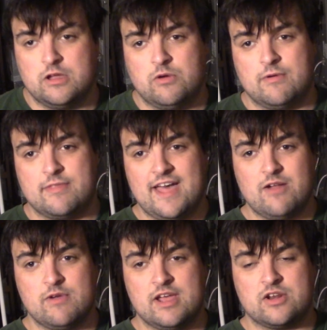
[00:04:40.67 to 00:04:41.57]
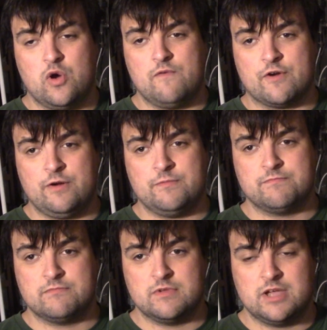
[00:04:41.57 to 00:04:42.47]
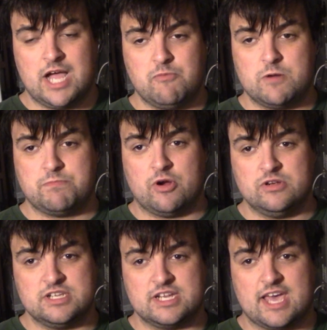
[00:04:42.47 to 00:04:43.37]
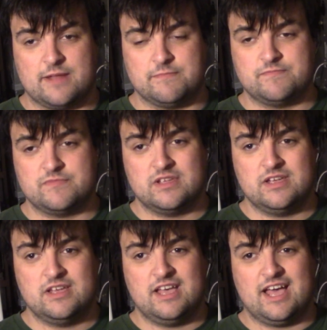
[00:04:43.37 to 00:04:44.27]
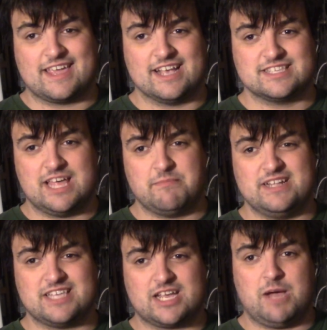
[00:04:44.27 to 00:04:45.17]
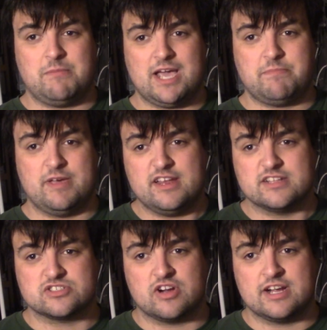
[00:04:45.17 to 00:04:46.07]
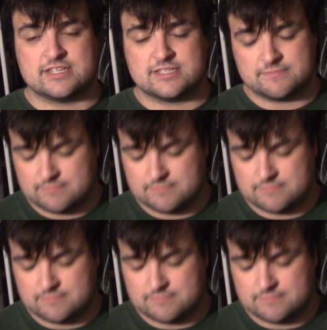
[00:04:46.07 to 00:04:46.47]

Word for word: With that rant over, I'm one person again. I guess that means I got my opinion straight.